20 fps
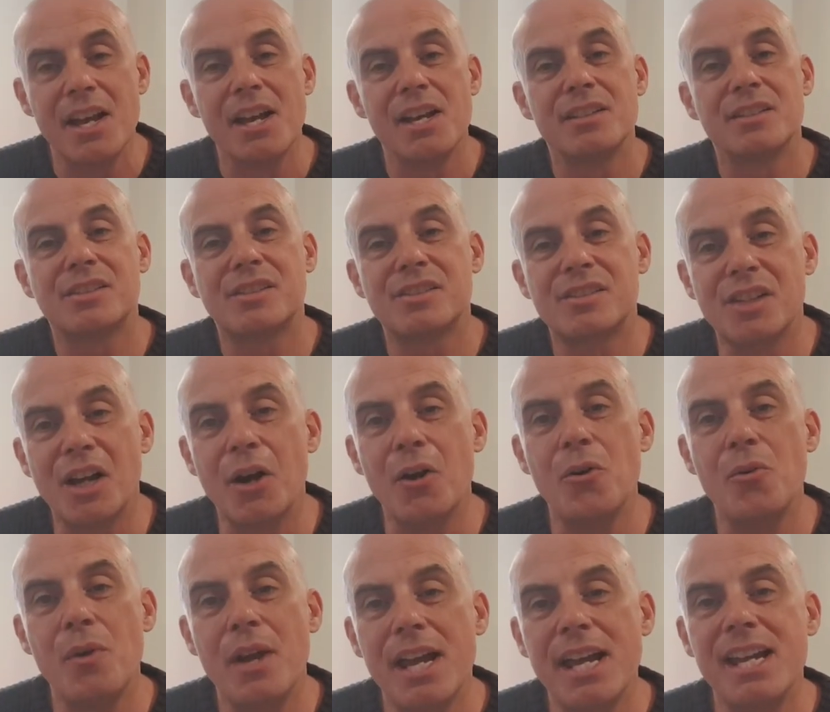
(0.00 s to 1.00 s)

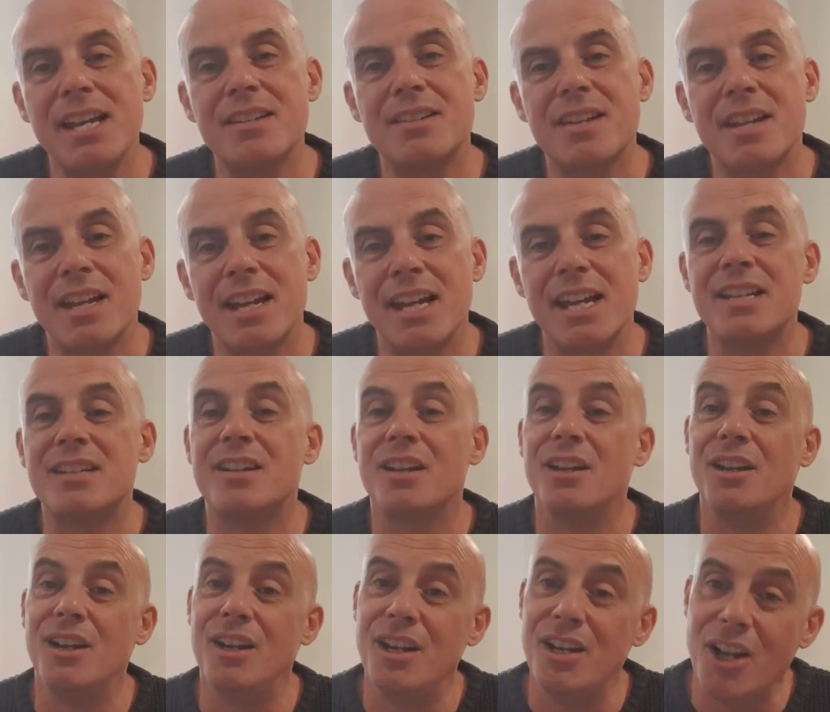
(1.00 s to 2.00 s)
so is His
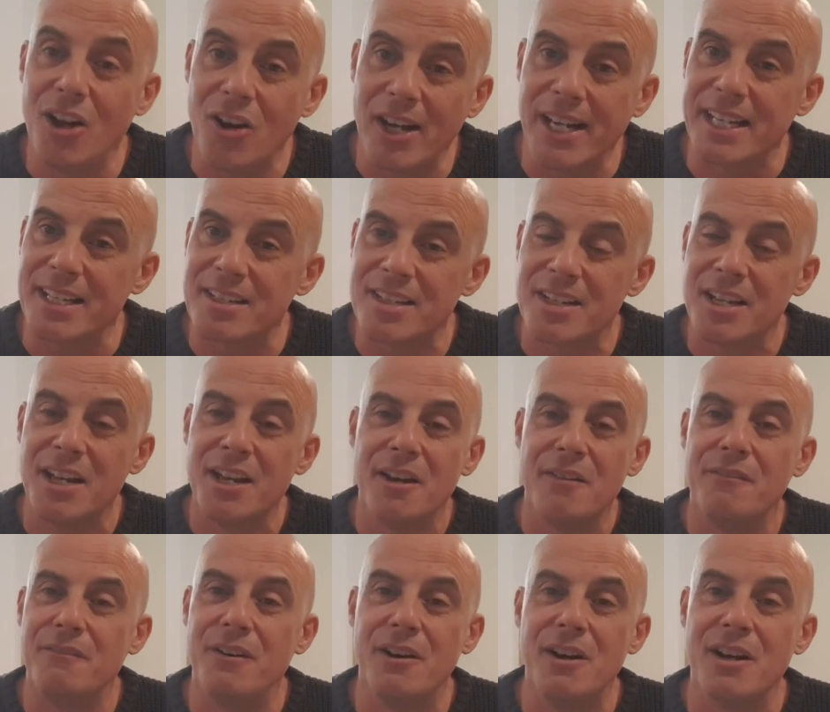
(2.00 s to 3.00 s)
light,
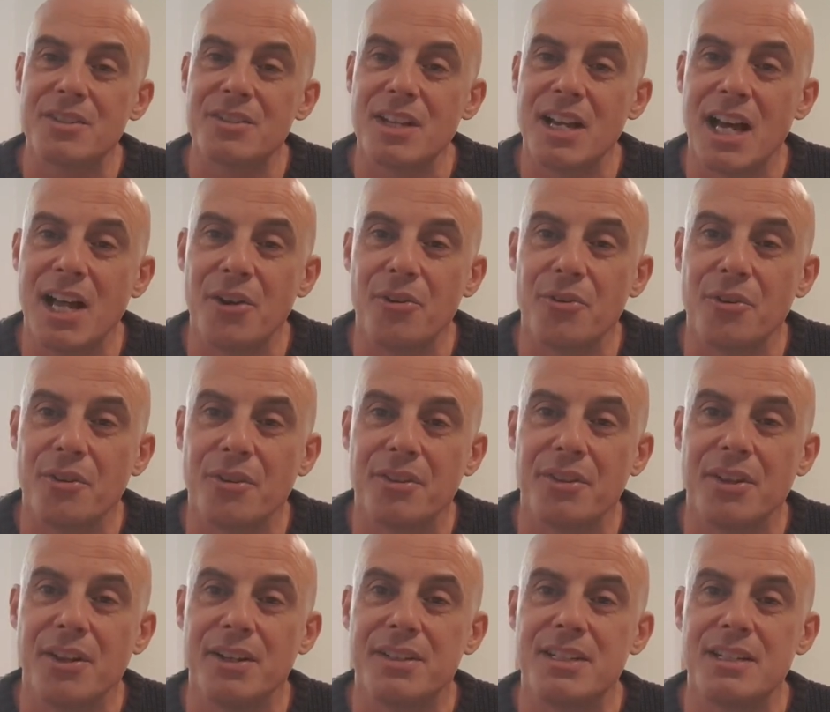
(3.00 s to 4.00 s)
verse
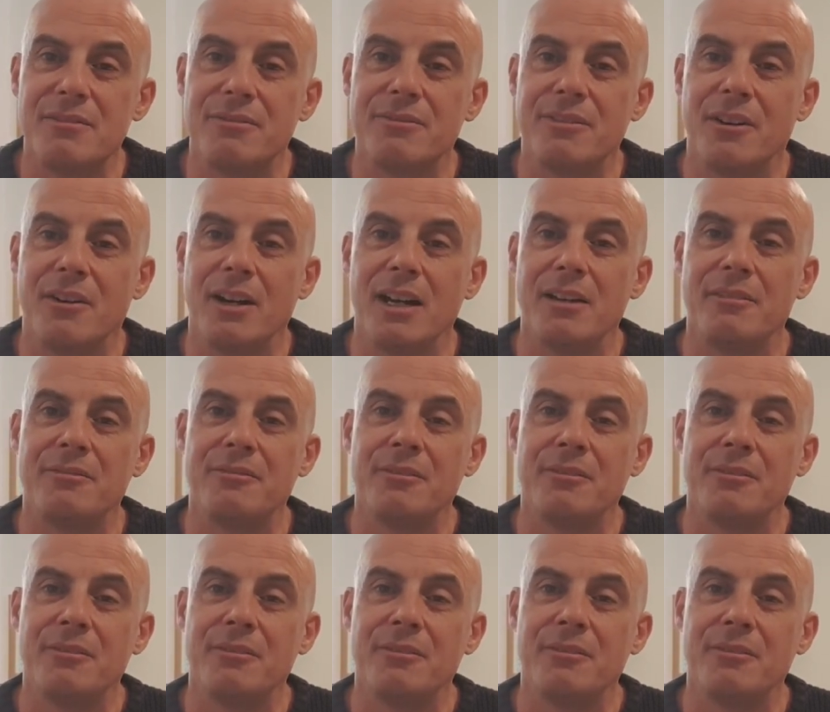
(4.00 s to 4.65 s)
135.